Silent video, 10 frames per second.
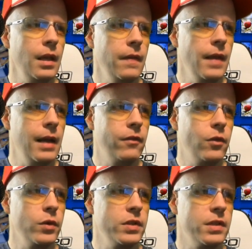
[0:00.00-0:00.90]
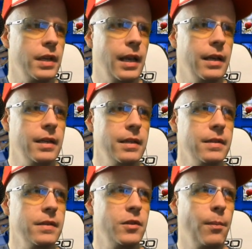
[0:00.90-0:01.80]
And that, of course, again,
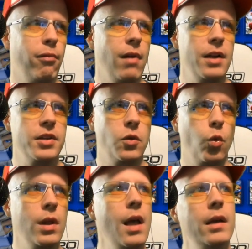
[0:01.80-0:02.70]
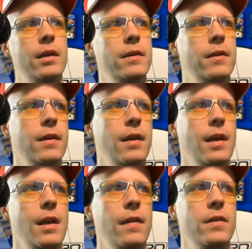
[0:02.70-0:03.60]
is Project Warlock,
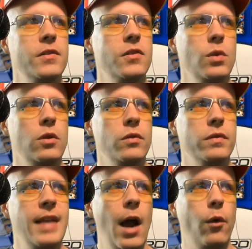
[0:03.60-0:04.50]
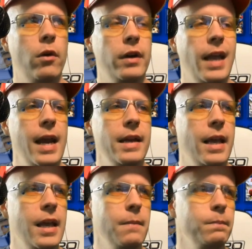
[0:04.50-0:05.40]
and also a little tower arcade
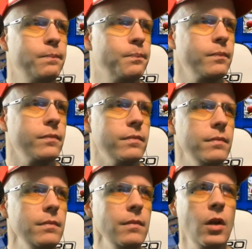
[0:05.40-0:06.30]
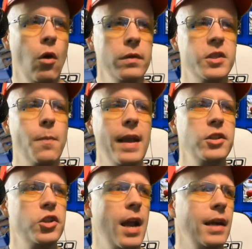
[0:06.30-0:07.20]
game called
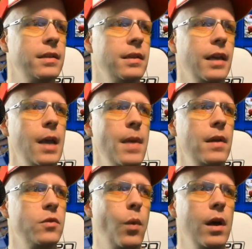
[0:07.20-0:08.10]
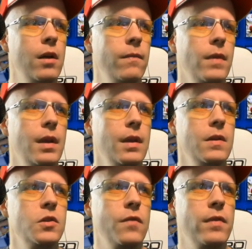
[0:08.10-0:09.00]
Spacejacked came out as well.
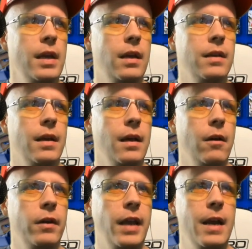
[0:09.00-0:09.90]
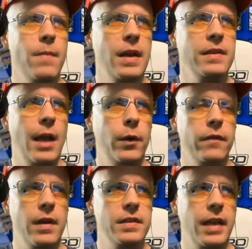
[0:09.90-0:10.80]
So if you like uh, arcade-based tower
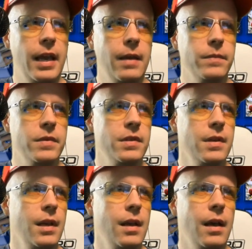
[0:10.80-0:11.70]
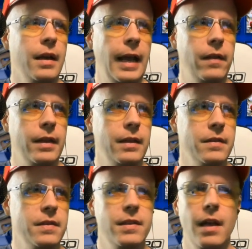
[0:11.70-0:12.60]
defense games and
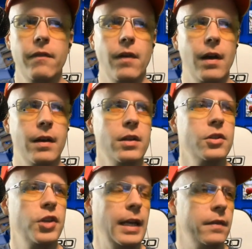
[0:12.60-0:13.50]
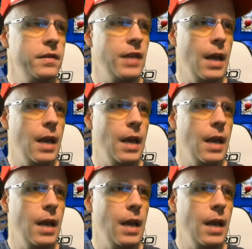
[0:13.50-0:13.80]
aliens and stuff, uh, check out this